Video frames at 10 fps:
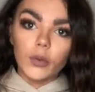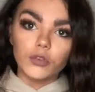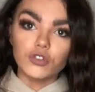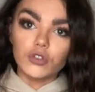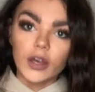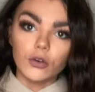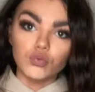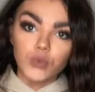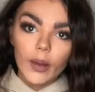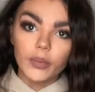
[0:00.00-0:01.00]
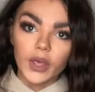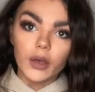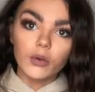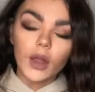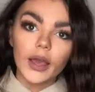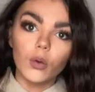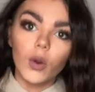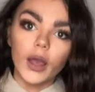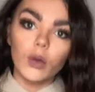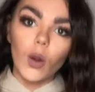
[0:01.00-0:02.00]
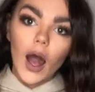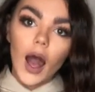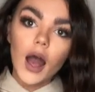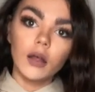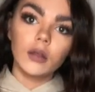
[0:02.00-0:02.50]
it would just like grab you like where you are.